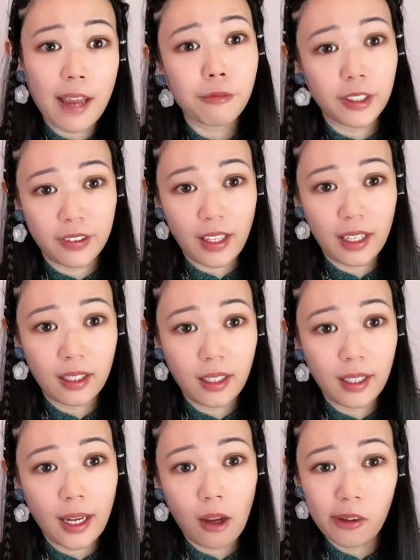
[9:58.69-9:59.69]
everything
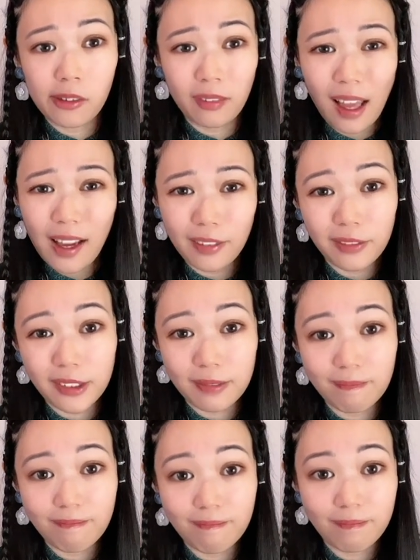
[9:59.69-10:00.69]
in our own
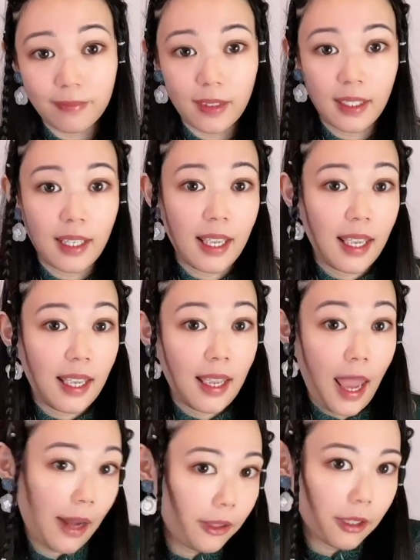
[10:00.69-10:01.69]
lives?
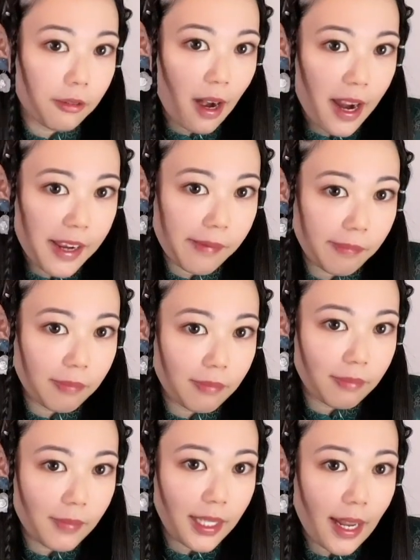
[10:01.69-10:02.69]
And you're right.
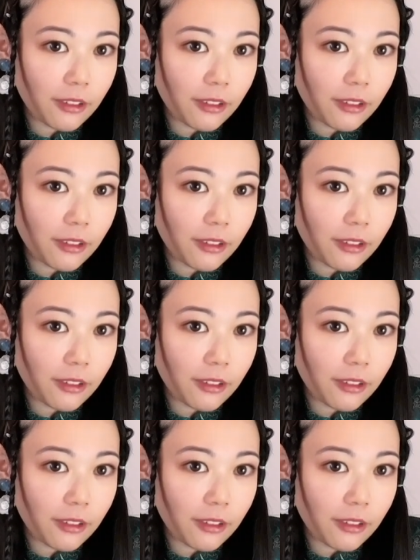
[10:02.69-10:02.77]
In